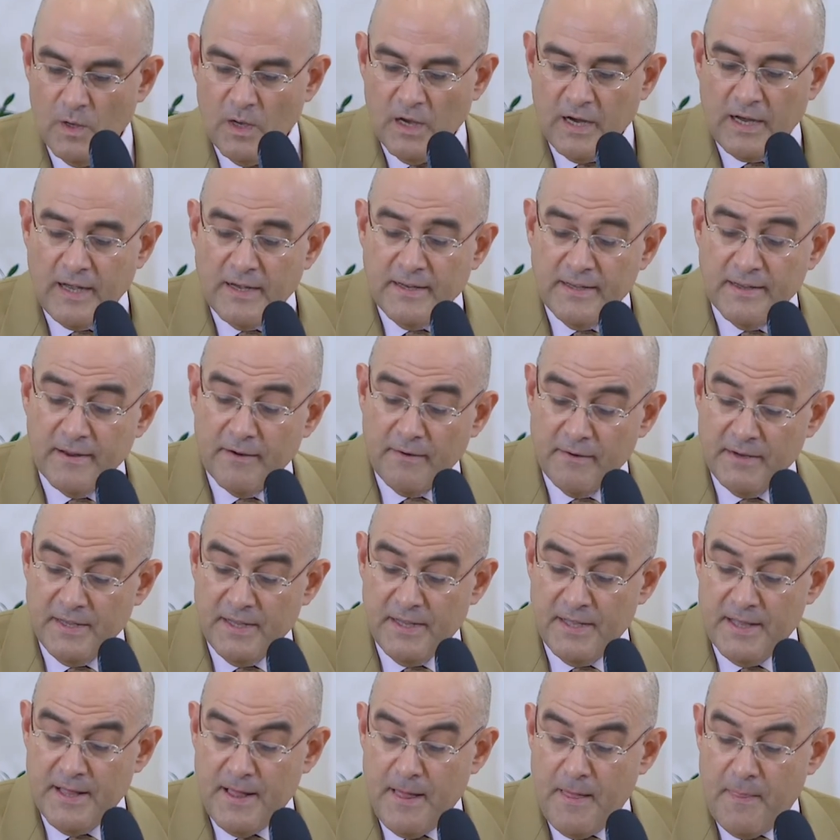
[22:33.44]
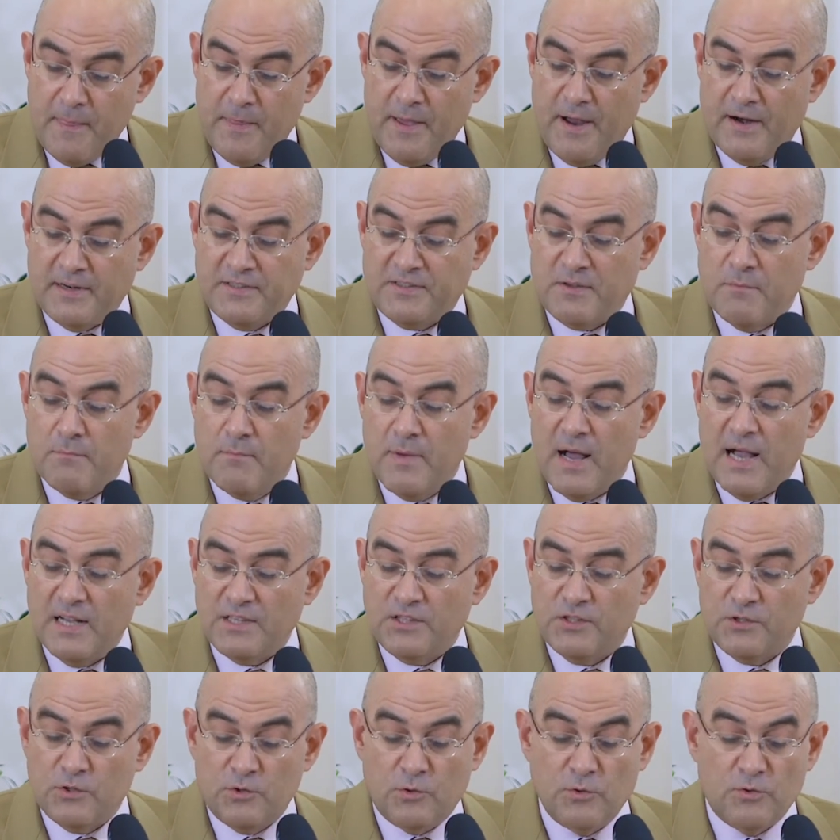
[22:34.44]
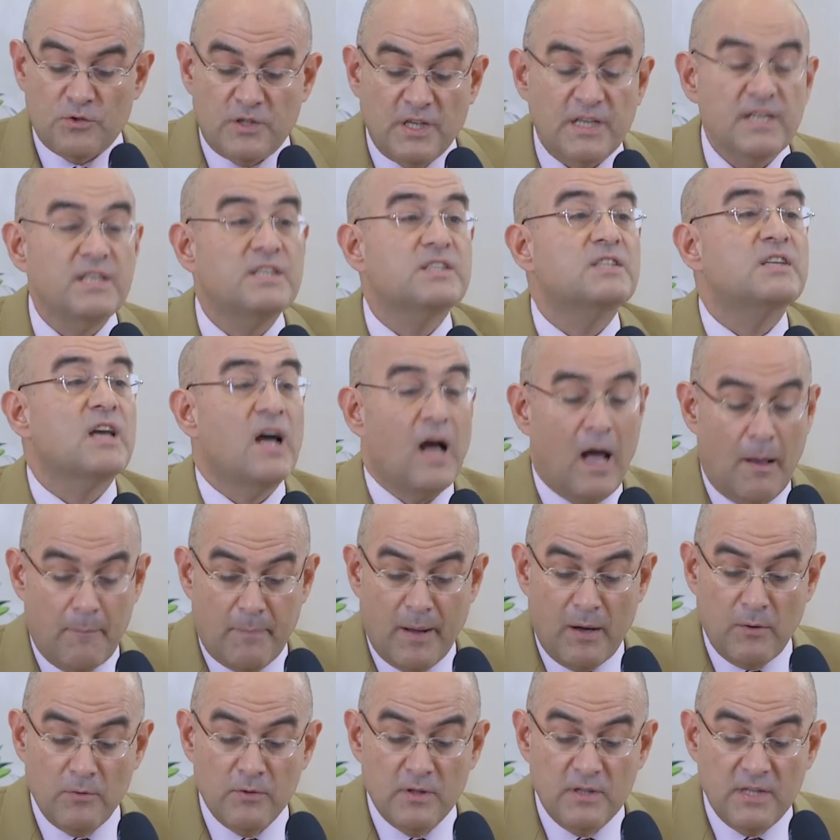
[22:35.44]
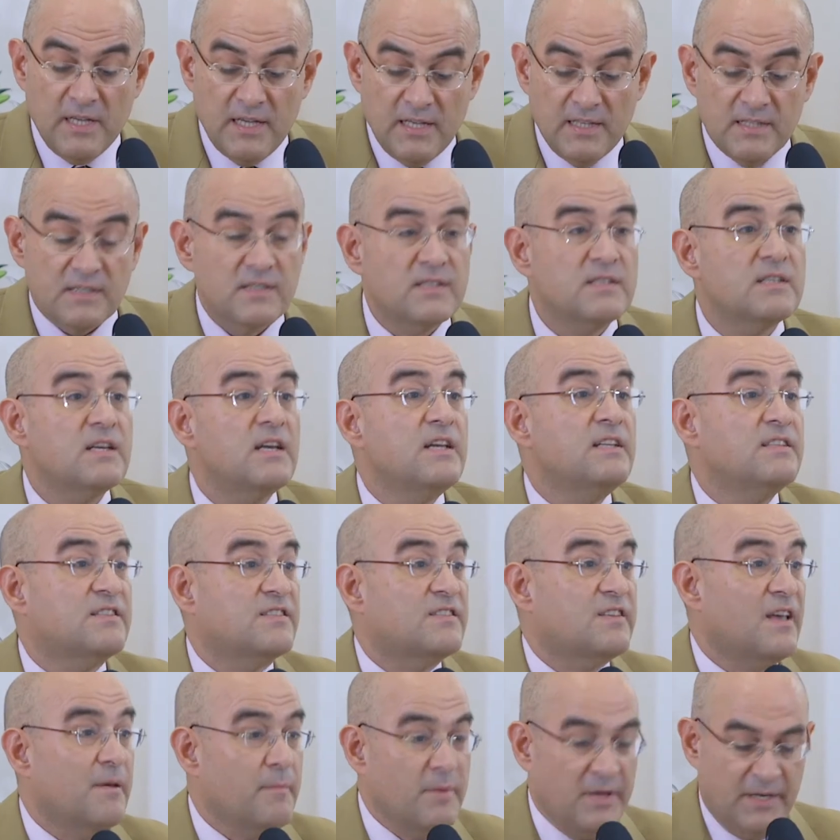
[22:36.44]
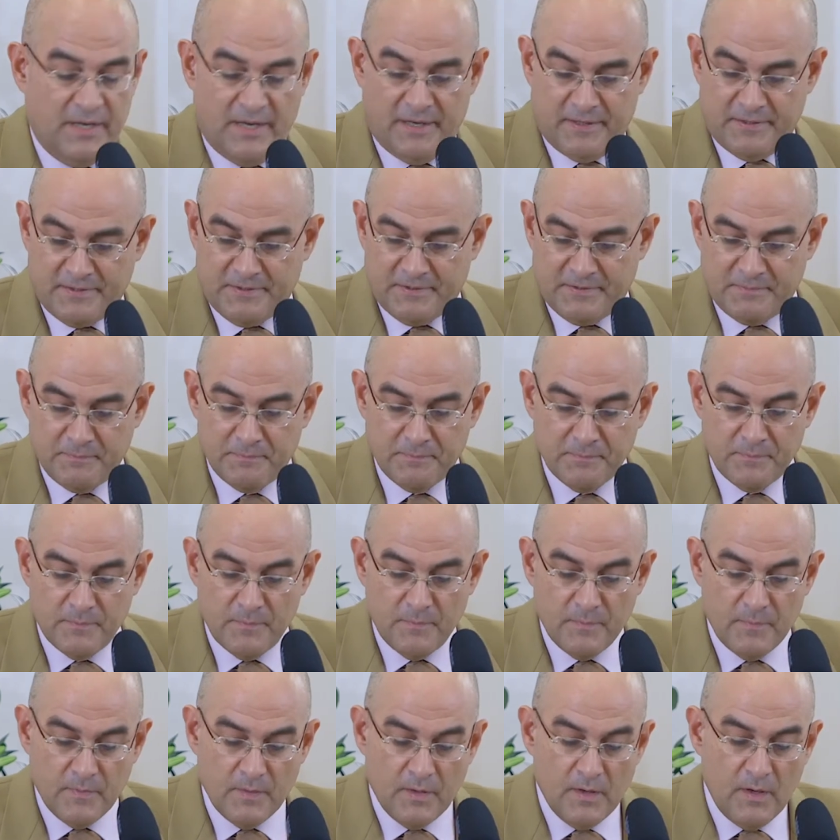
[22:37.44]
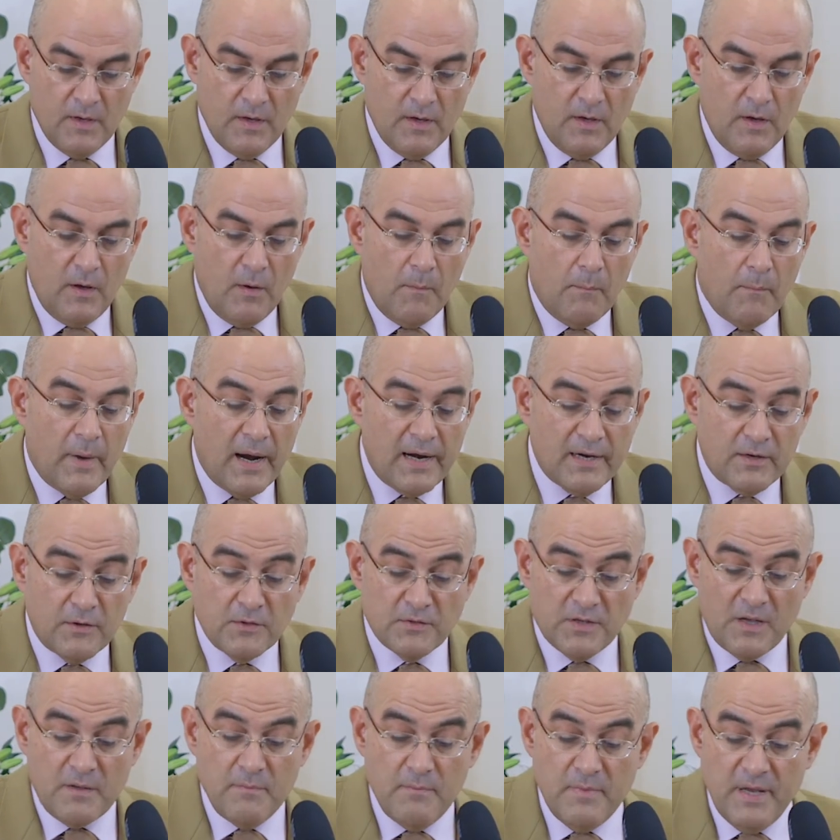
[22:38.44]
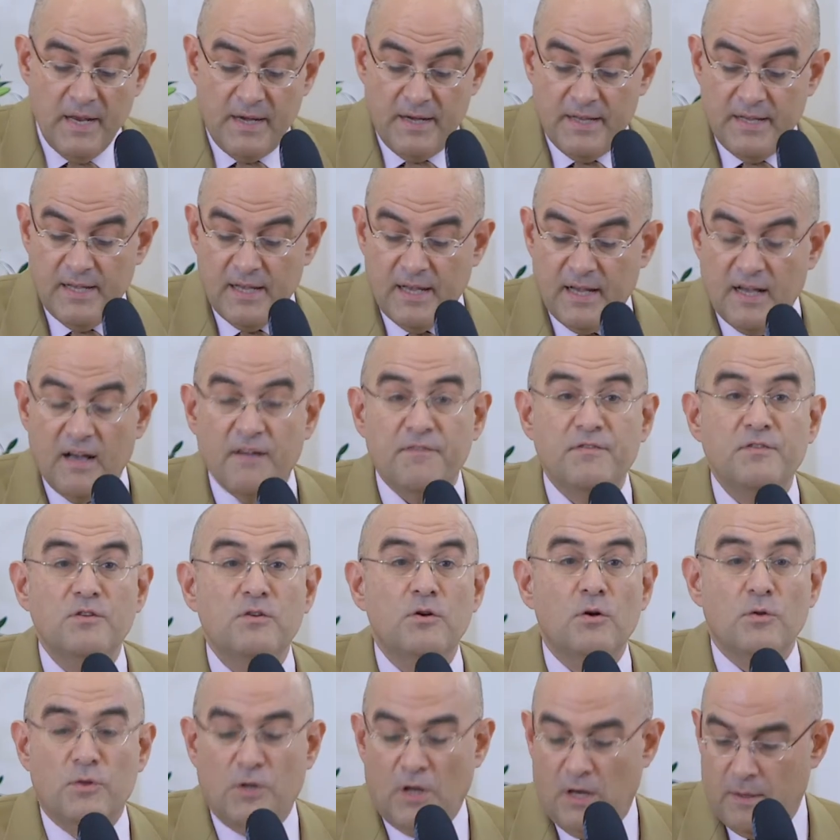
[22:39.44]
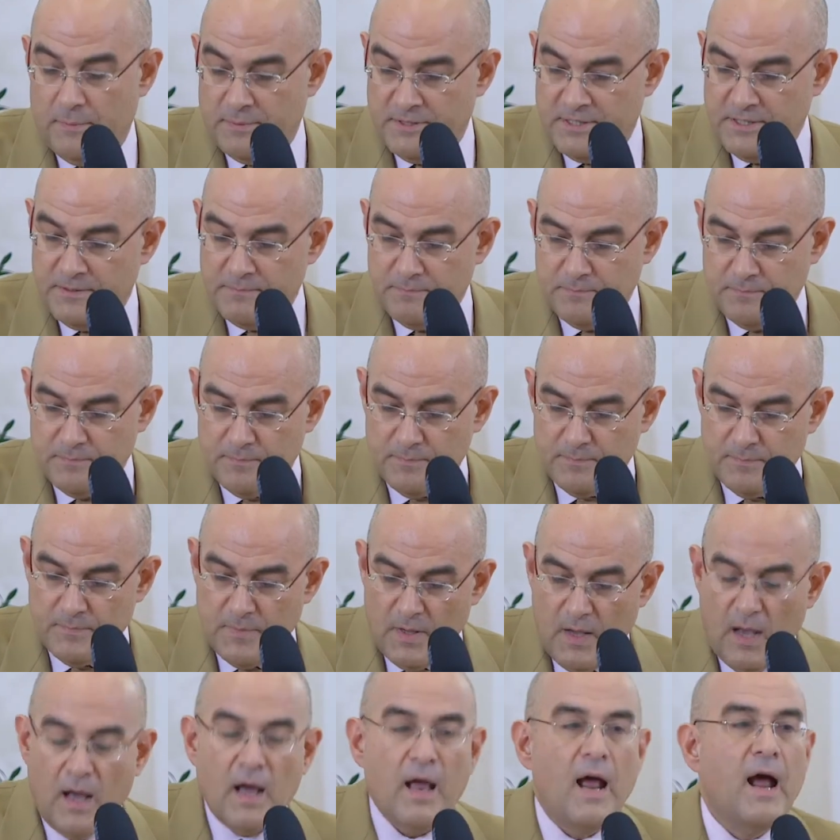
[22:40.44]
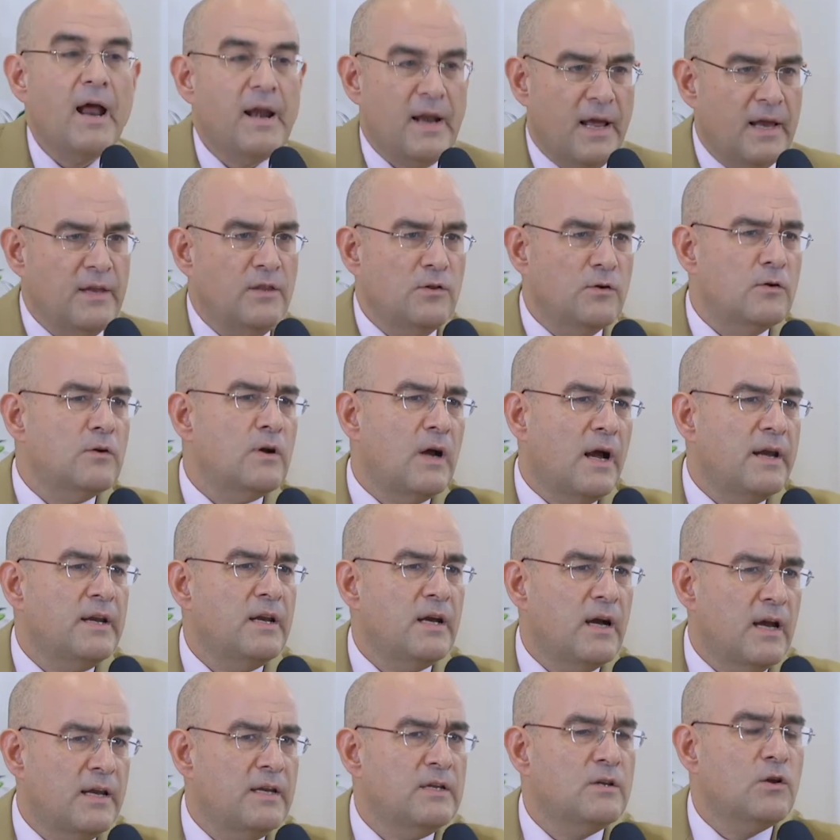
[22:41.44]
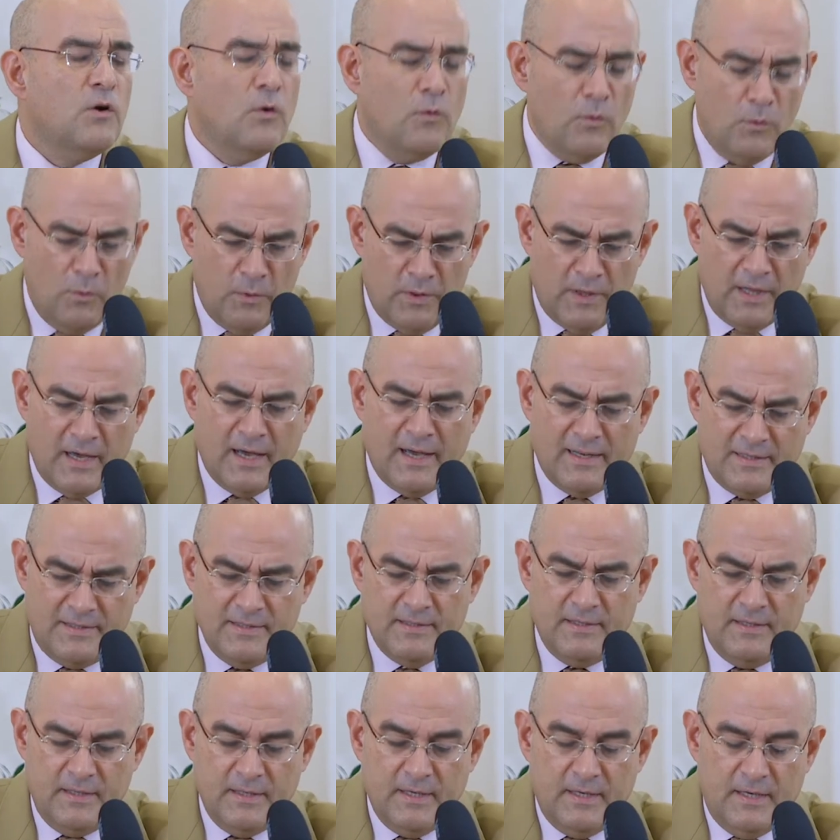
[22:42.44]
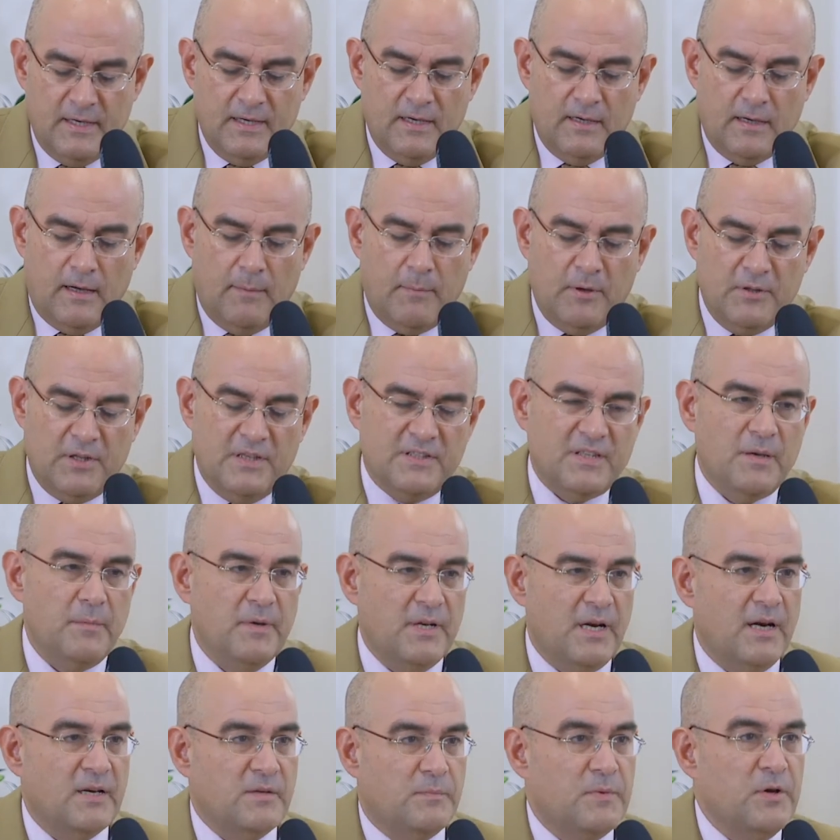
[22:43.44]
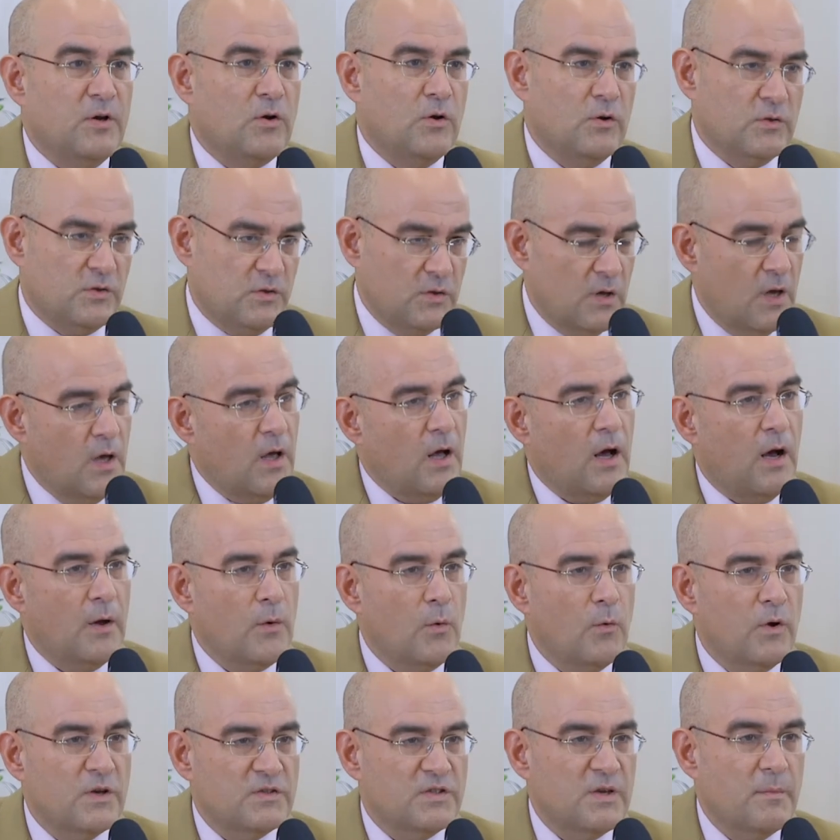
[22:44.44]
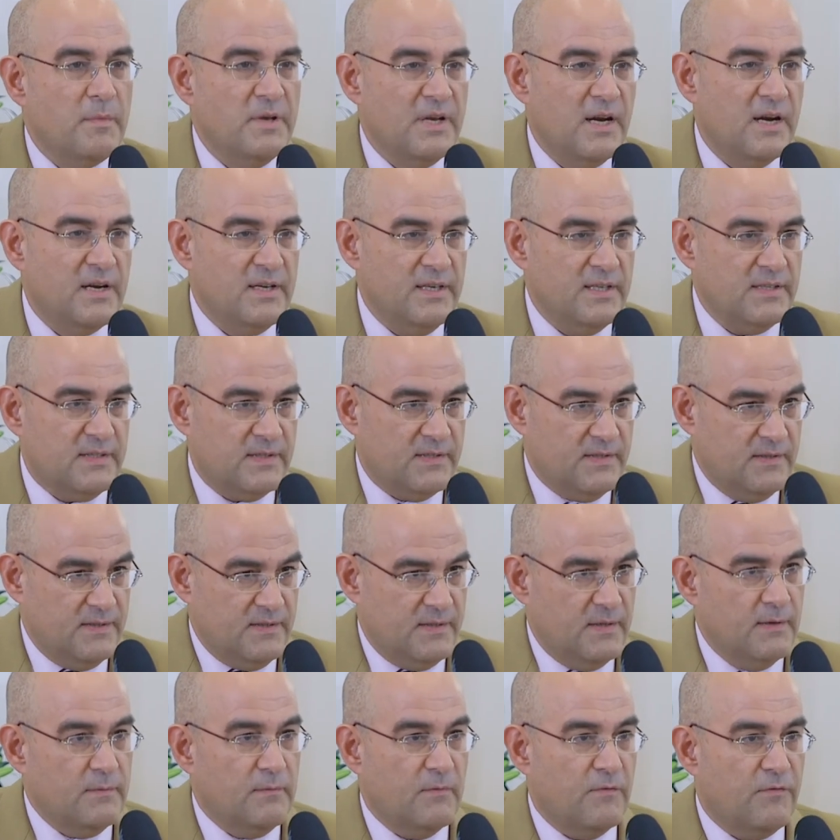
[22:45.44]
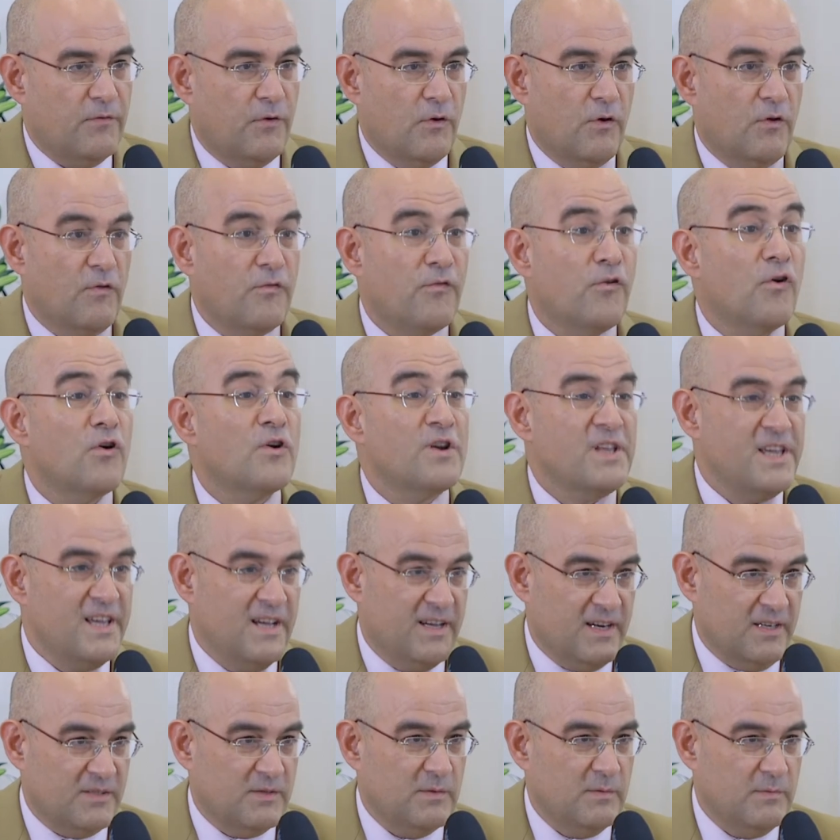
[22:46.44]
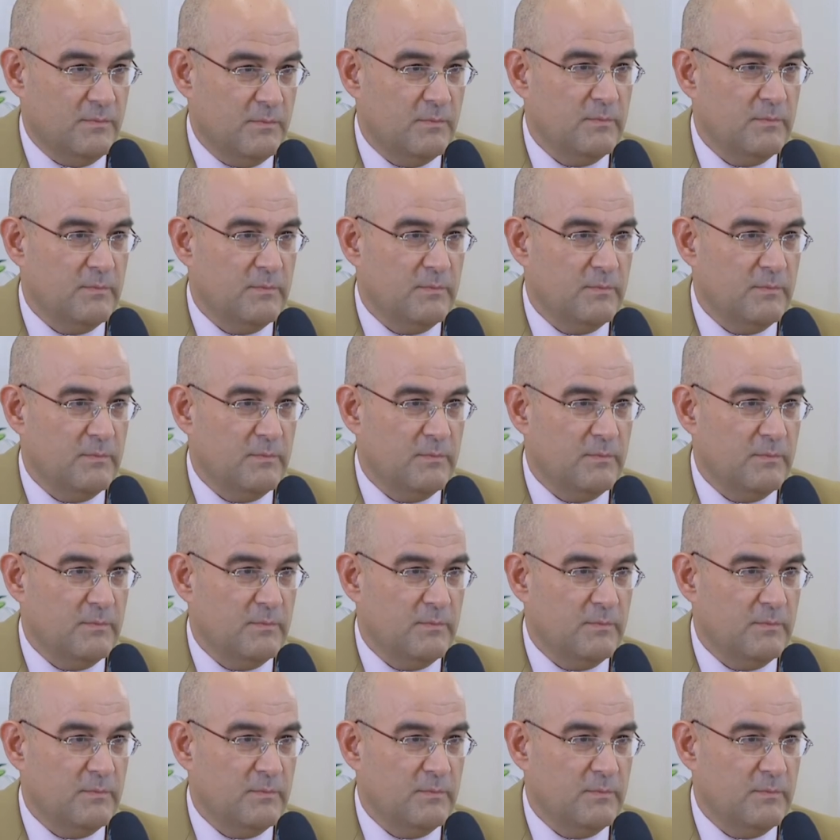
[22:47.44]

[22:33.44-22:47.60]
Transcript: Clearly, there is much to teach about this in seminars. Marcos and Millie have no doubt. And I know that about the seminaries because I was seminarist for 4 years.